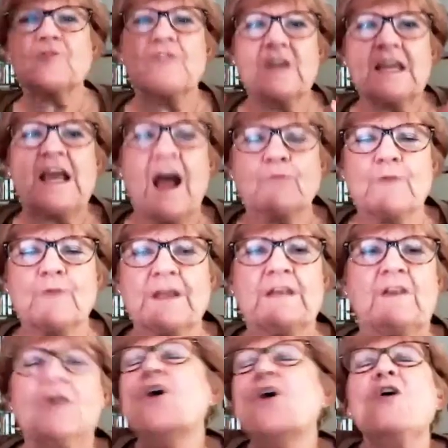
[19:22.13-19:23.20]
he got
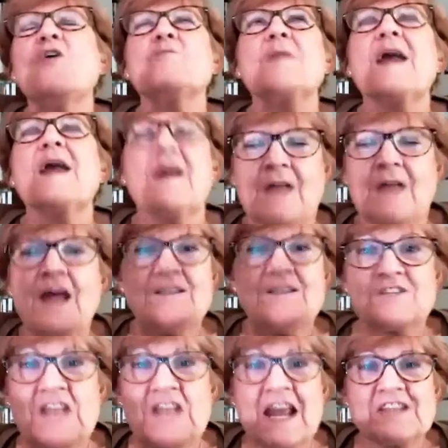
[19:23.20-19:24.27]
written. Oh man,
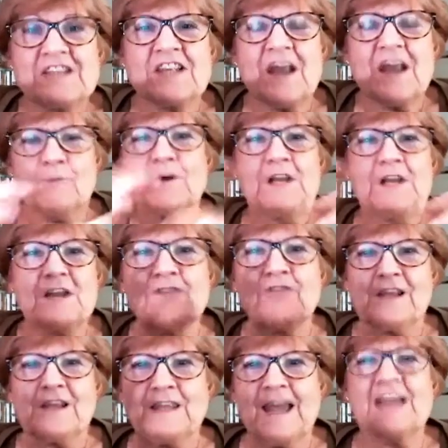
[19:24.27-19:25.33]
today's the day we're going to hear the
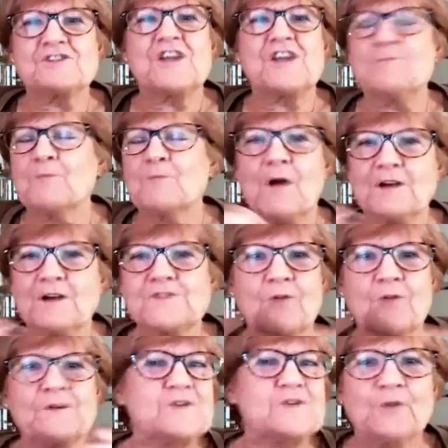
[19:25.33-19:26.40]
last chapter. Mark's
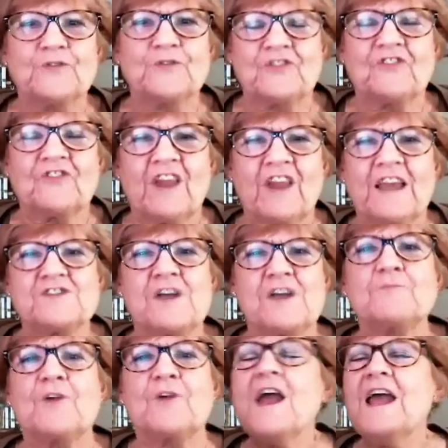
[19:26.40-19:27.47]
already told us this is the last
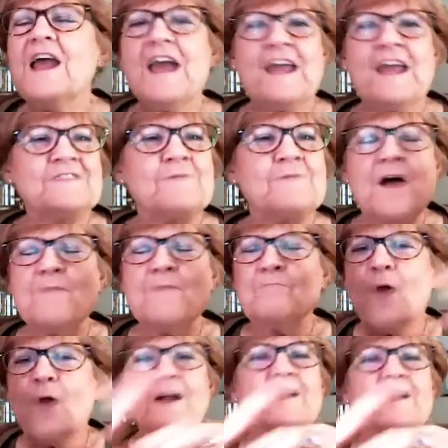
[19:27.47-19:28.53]
chapter. And
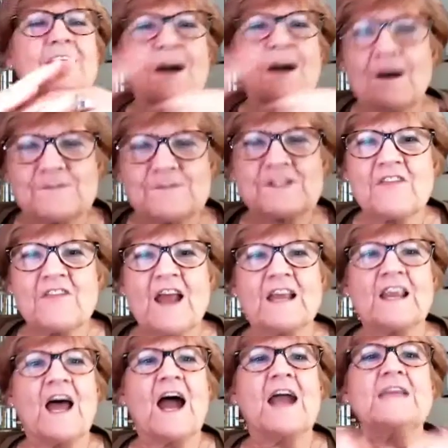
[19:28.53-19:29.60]
Mark comes to
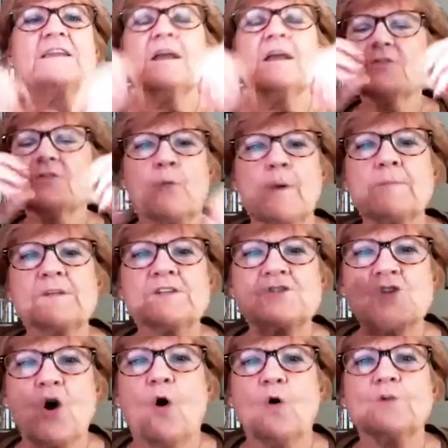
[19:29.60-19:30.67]
that line, the women
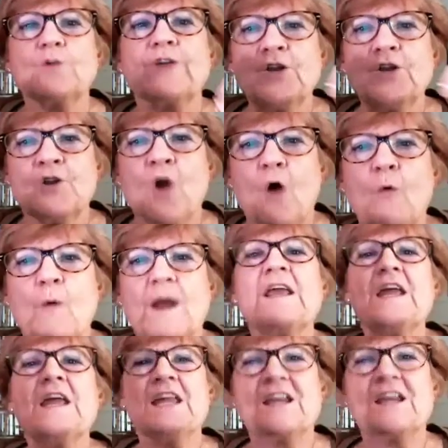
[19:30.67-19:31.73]
told no one.
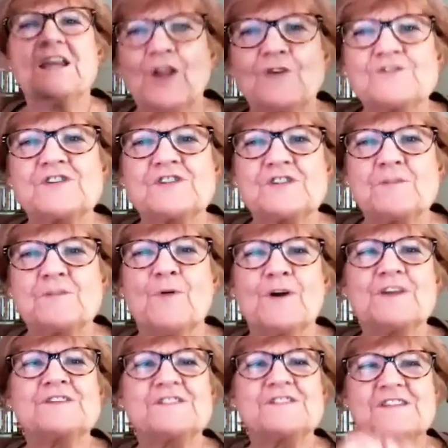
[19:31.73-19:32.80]
He closes the
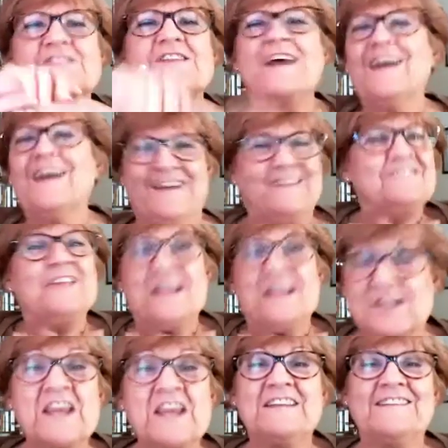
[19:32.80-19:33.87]
book and says, that's it.